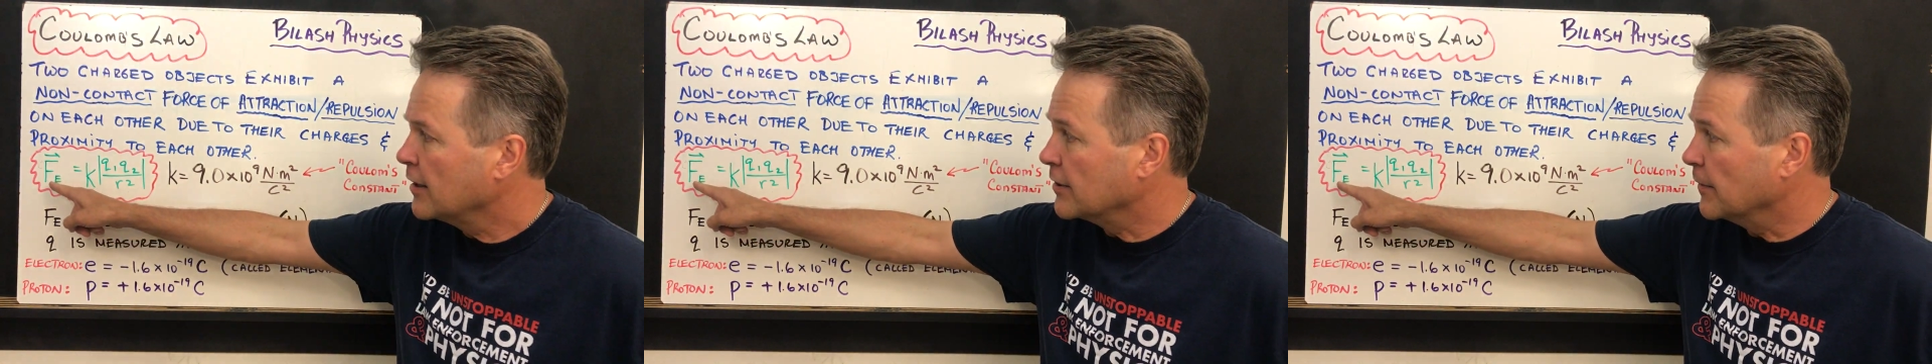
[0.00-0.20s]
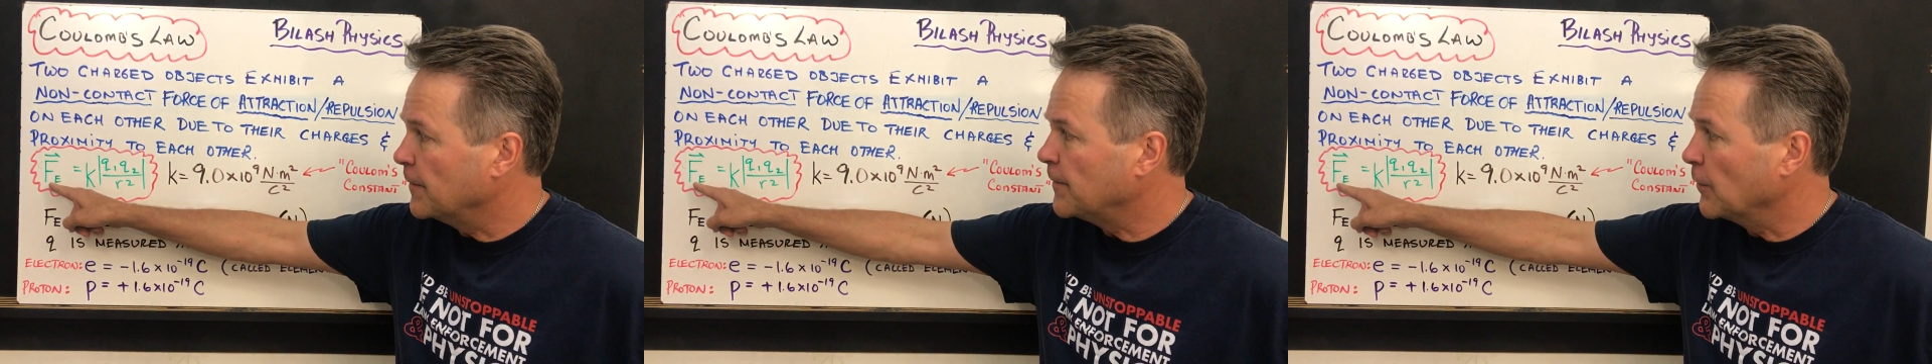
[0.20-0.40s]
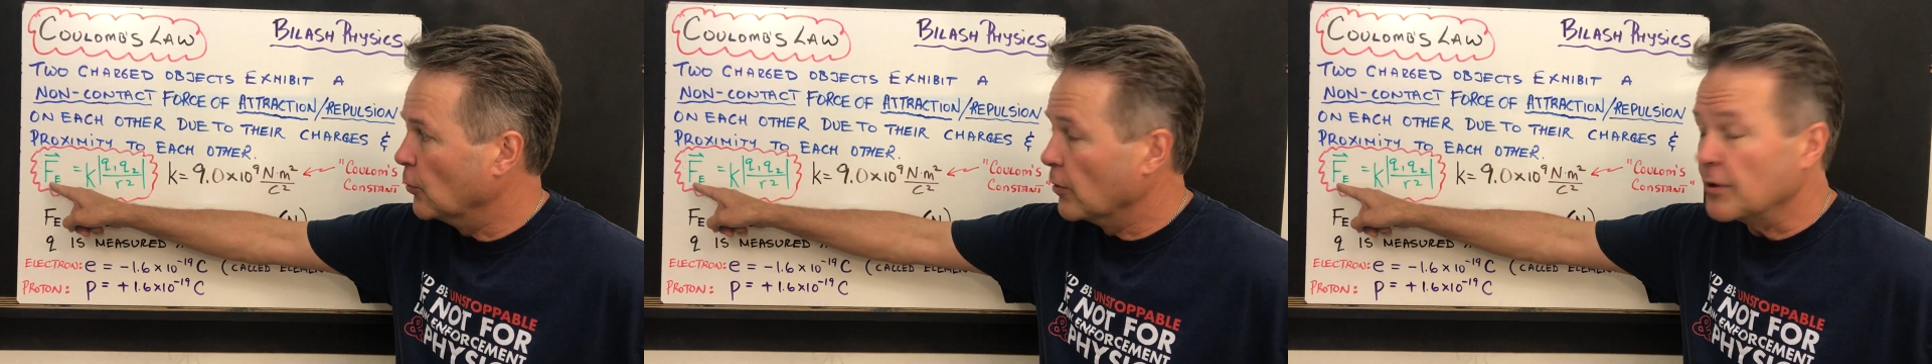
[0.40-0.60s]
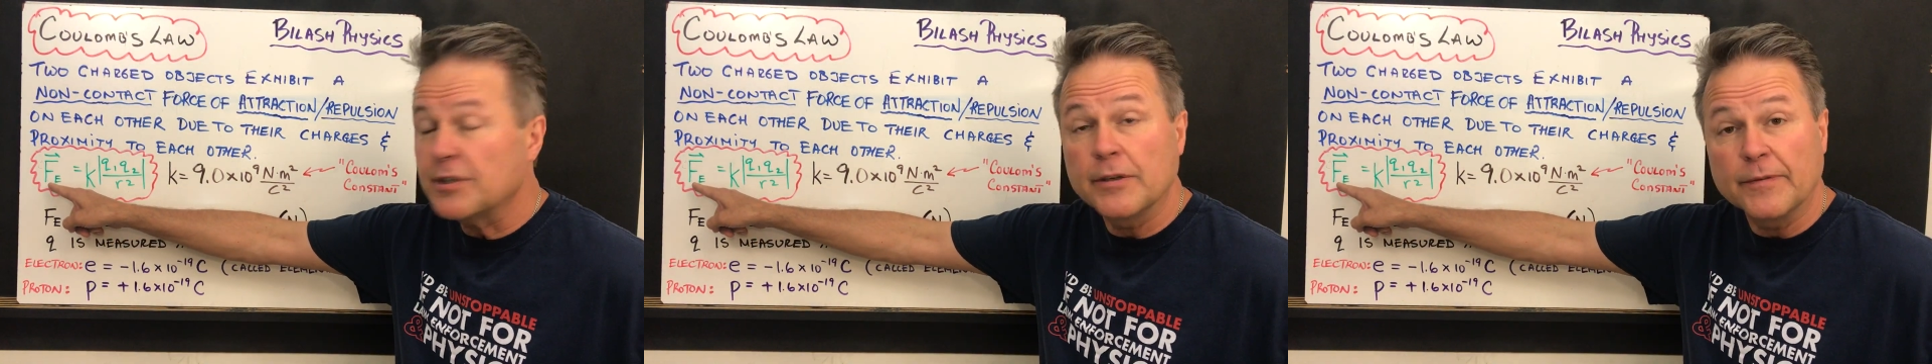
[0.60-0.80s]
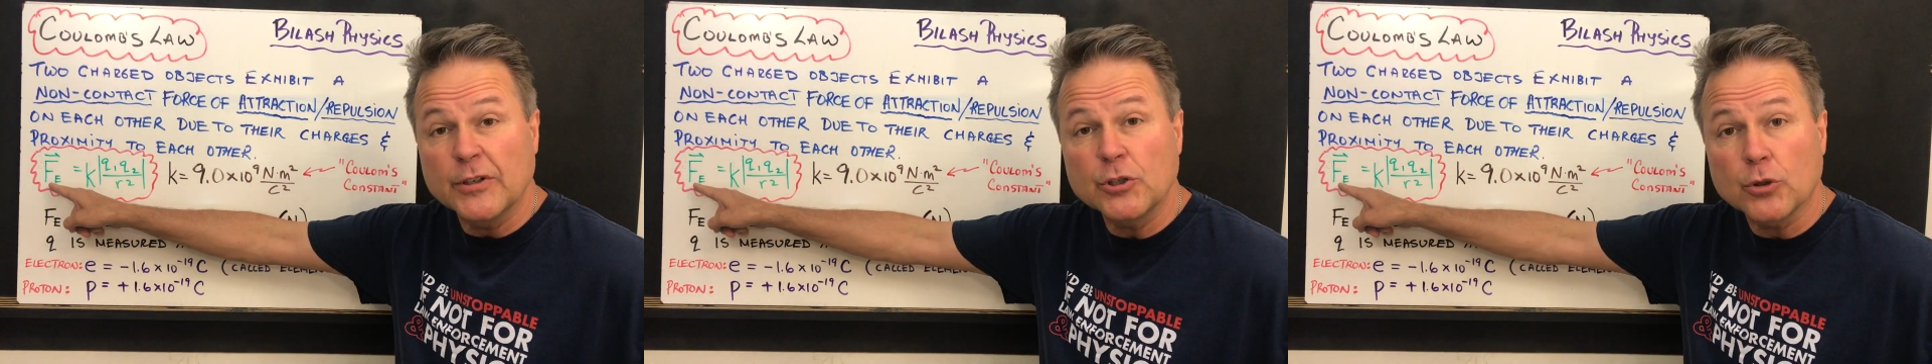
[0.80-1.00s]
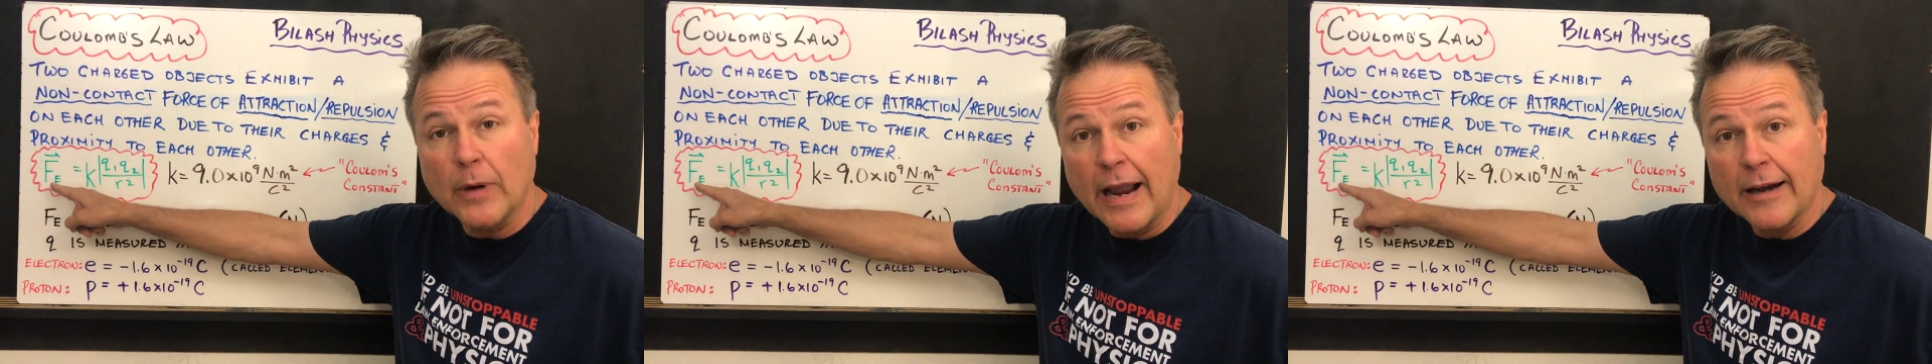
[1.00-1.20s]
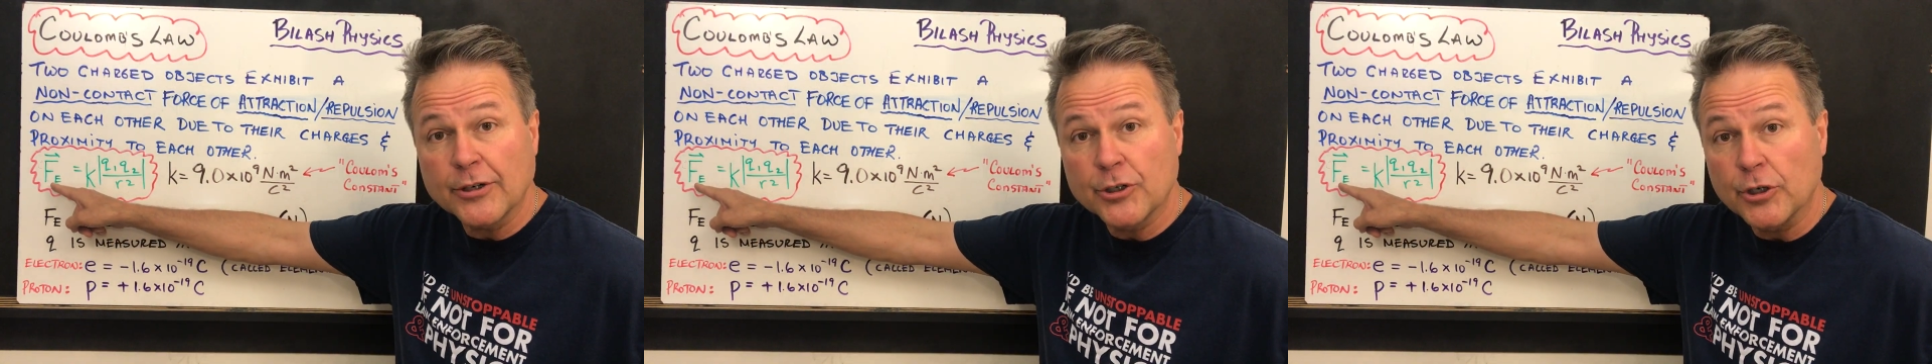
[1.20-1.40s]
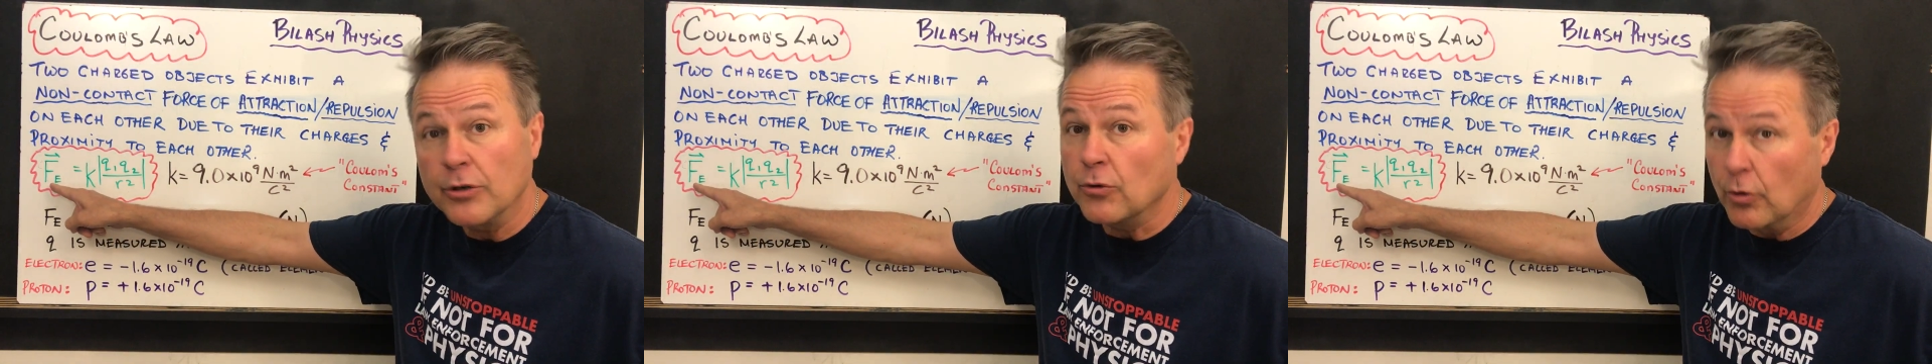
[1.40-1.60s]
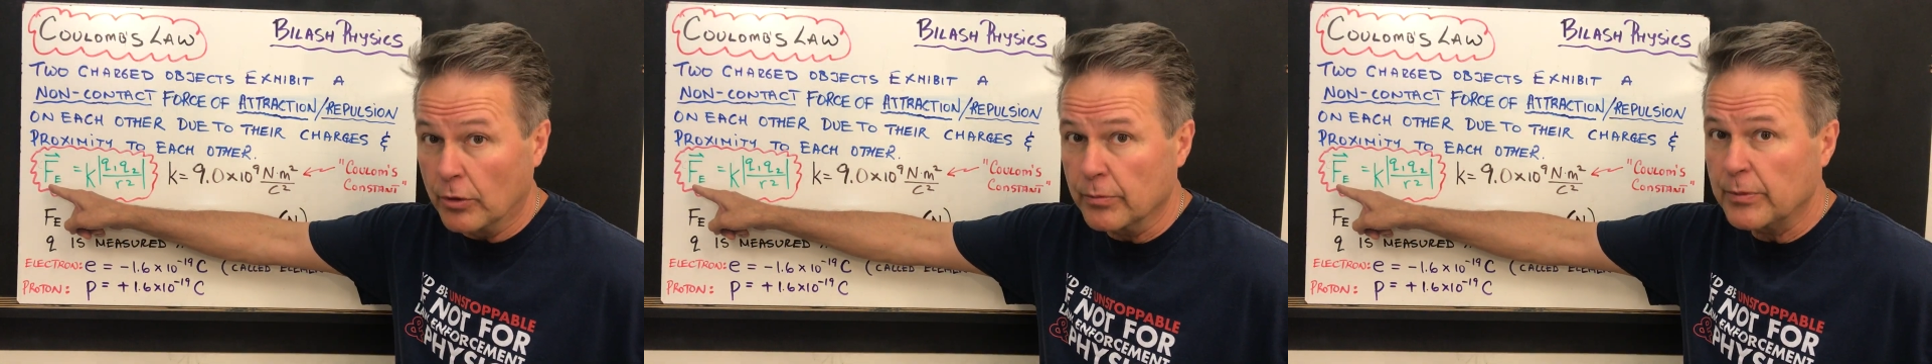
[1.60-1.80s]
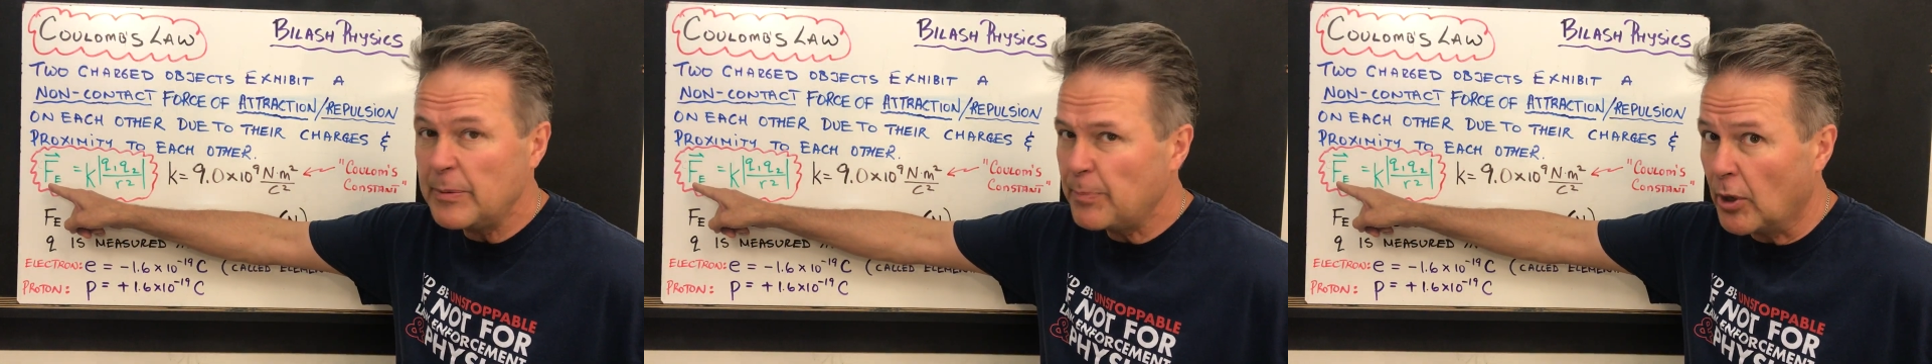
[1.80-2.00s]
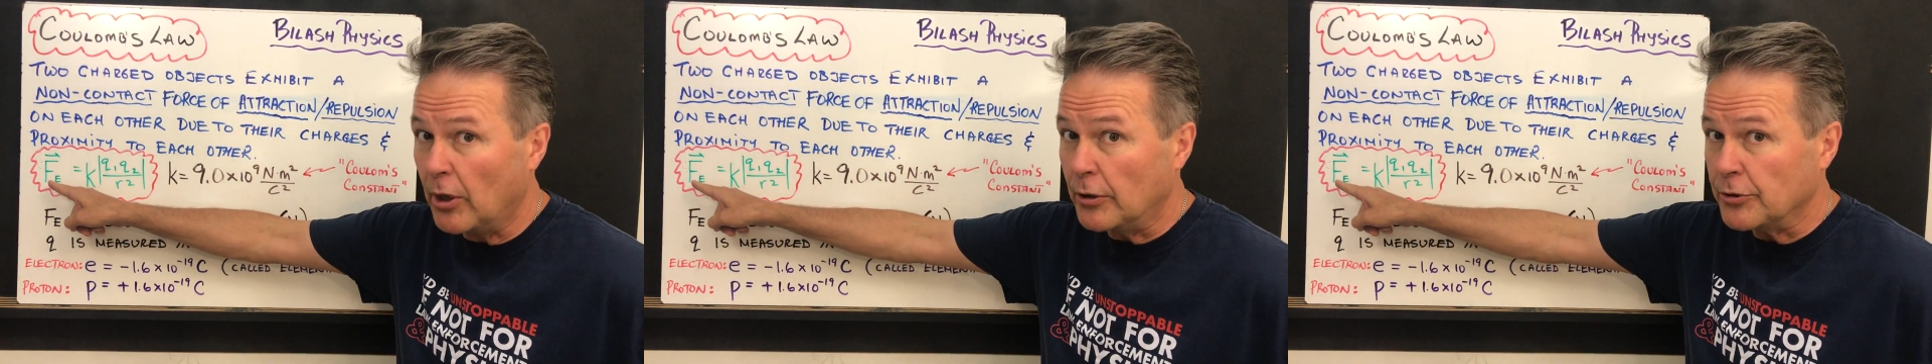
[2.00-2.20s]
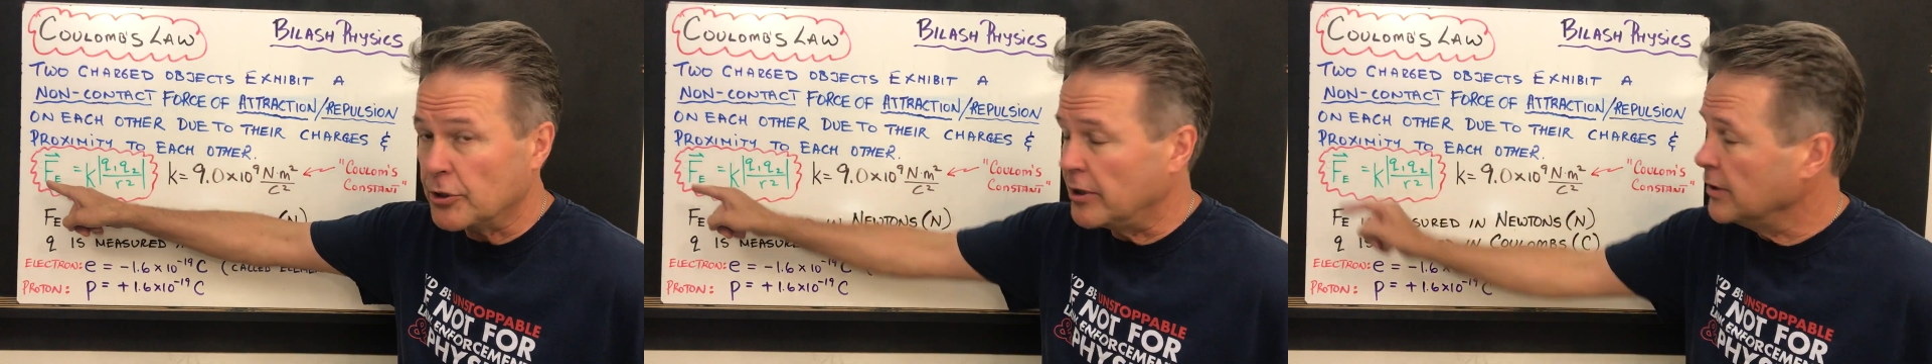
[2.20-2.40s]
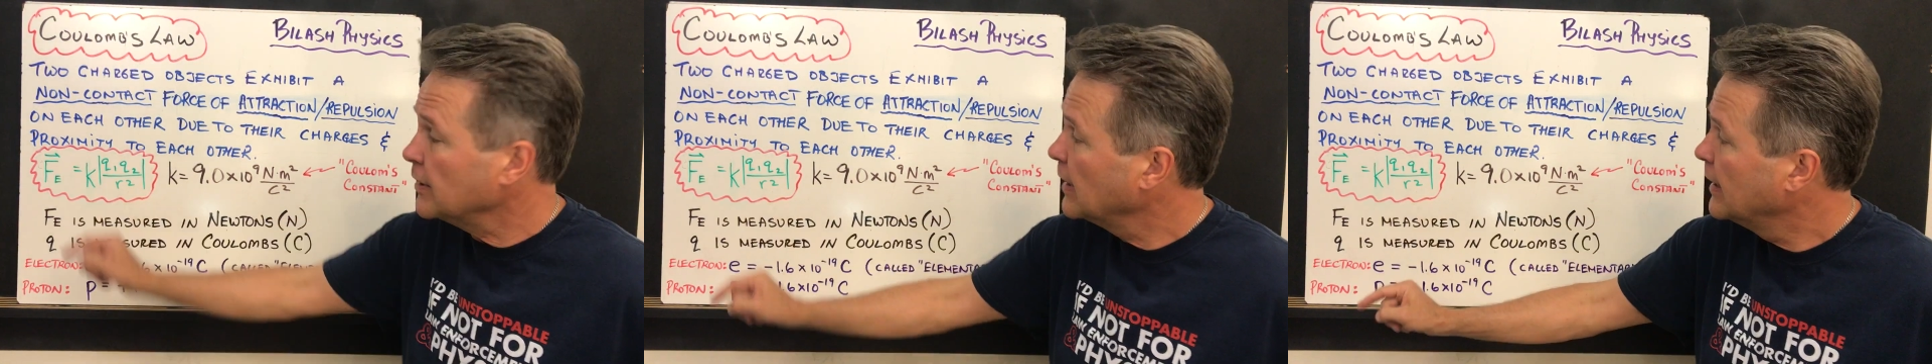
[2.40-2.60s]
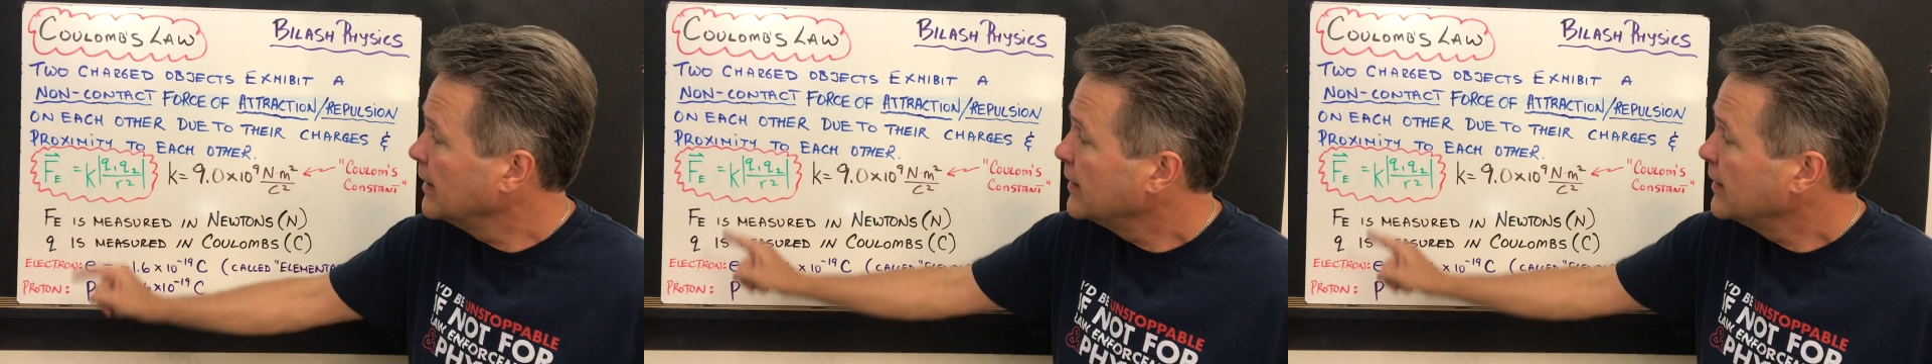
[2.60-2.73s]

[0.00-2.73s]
the force of attraction or repulsion